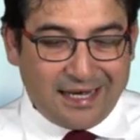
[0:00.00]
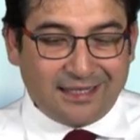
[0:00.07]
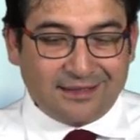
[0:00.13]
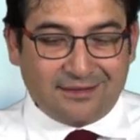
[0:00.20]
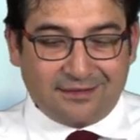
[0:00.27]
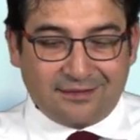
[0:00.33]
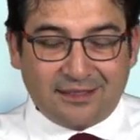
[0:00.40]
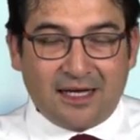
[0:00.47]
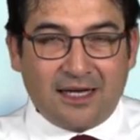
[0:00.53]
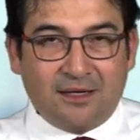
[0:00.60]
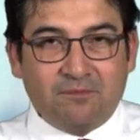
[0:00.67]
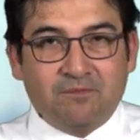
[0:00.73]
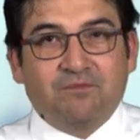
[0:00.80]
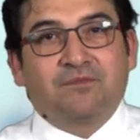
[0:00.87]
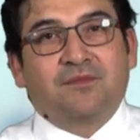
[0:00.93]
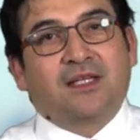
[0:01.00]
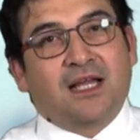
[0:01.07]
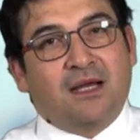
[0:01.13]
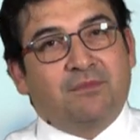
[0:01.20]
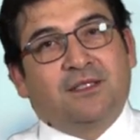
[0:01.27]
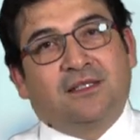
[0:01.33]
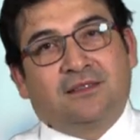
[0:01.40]
at time
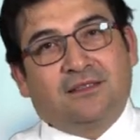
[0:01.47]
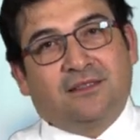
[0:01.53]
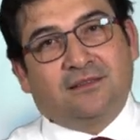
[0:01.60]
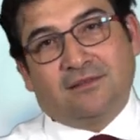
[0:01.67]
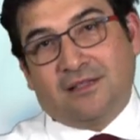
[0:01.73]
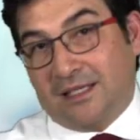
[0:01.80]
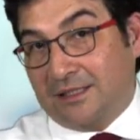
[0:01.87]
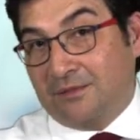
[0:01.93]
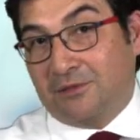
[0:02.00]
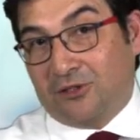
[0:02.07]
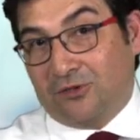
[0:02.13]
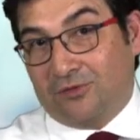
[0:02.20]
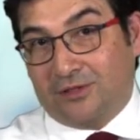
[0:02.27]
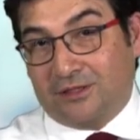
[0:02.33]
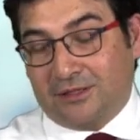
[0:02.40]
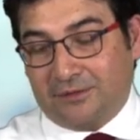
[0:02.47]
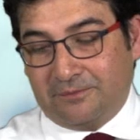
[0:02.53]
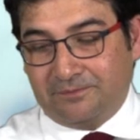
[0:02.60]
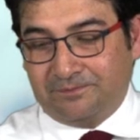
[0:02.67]
capital T, at the maturity.